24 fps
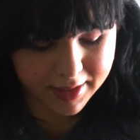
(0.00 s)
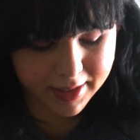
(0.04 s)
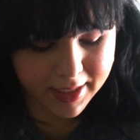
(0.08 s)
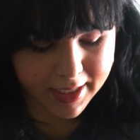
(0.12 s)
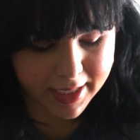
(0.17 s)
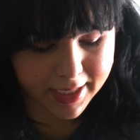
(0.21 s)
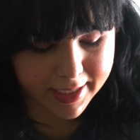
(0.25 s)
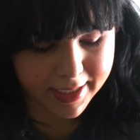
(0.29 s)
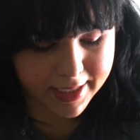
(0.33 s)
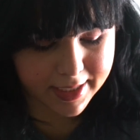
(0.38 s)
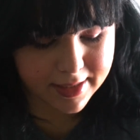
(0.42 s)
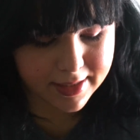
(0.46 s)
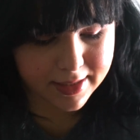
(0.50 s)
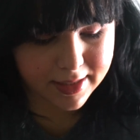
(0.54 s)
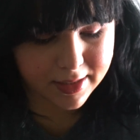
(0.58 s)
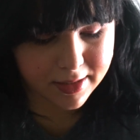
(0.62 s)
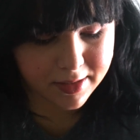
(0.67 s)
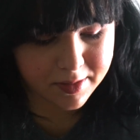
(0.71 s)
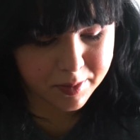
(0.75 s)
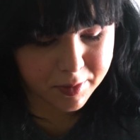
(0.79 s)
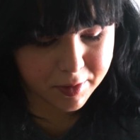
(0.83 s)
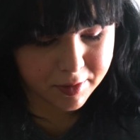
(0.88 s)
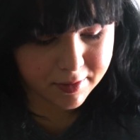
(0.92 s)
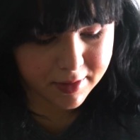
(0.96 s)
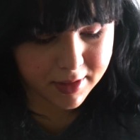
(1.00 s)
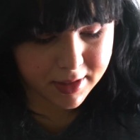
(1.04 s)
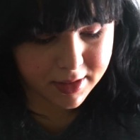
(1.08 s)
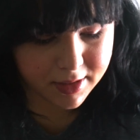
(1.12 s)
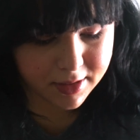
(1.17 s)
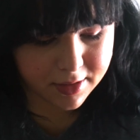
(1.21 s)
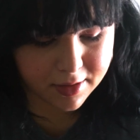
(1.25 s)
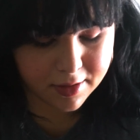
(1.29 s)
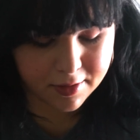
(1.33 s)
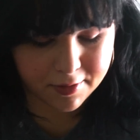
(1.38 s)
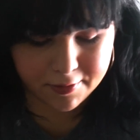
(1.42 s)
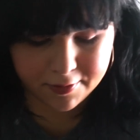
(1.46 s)
I guess let's move on
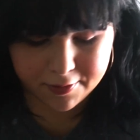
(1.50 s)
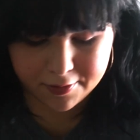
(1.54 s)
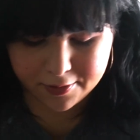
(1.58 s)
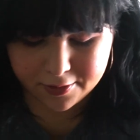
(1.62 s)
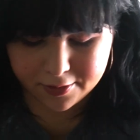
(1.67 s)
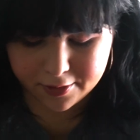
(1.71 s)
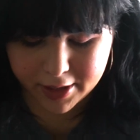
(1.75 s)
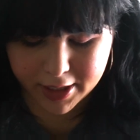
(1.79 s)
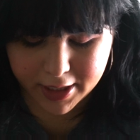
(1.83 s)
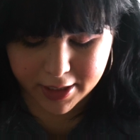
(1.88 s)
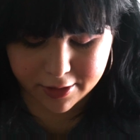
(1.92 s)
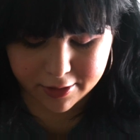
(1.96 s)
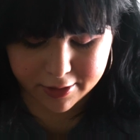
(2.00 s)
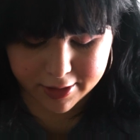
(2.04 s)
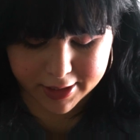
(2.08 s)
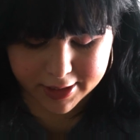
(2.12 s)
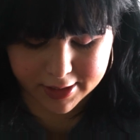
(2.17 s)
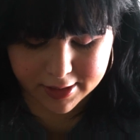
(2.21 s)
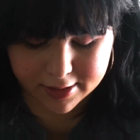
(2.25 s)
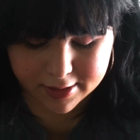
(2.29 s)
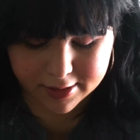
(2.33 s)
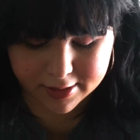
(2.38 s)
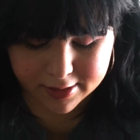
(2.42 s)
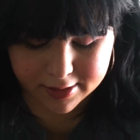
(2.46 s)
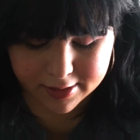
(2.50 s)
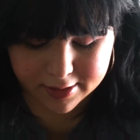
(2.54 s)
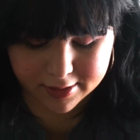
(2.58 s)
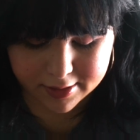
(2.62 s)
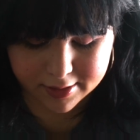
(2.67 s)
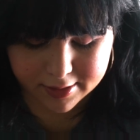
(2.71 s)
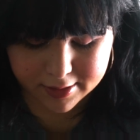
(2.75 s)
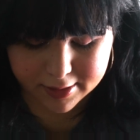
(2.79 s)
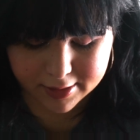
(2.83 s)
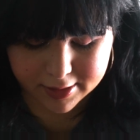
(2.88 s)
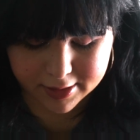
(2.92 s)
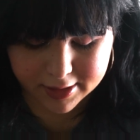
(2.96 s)
to fragrance,
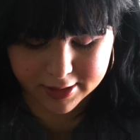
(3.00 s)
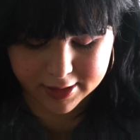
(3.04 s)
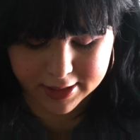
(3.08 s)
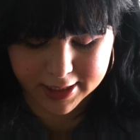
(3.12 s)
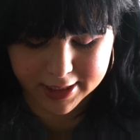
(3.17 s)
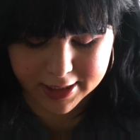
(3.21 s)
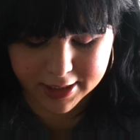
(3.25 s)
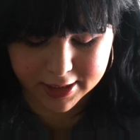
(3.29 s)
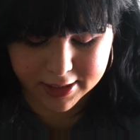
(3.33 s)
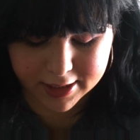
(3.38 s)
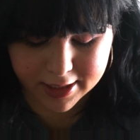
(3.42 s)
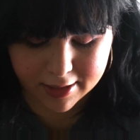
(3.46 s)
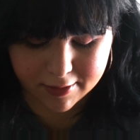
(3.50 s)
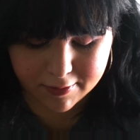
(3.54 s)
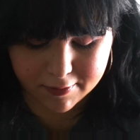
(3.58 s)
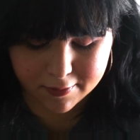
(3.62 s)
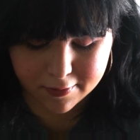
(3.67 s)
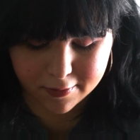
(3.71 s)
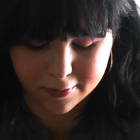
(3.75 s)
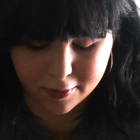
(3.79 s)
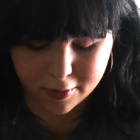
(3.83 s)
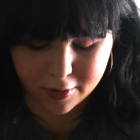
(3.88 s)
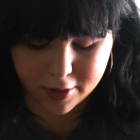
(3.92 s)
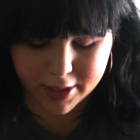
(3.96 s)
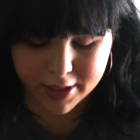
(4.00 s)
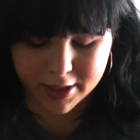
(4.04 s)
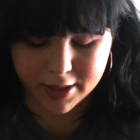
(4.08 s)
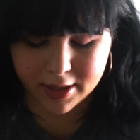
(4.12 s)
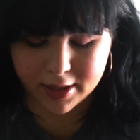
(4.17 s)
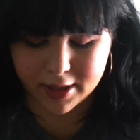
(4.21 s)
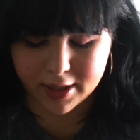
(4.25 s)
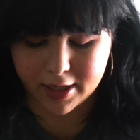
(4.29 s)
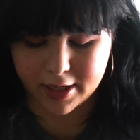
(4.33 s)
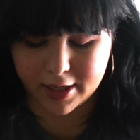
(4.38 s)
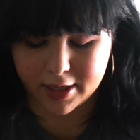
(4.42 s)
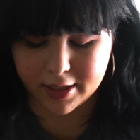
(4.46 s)
because I just have one
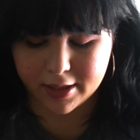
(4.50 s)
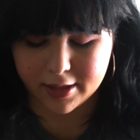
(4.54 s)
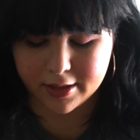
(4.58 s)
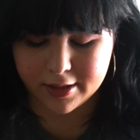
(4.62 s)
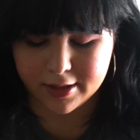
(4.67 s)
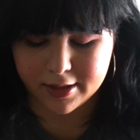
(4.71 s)
thing.